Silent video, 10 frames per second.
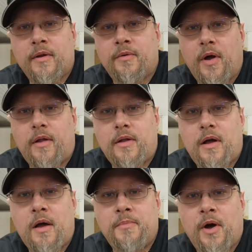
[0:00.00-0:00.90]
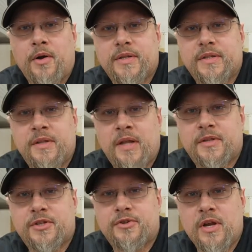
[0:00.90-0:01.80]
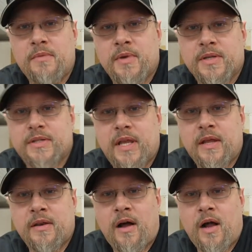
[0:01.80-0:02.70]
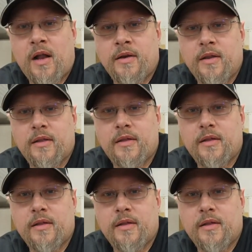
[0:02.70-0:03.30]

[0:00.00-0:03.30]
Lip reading: Well, I'm noticing that the stream is getting on.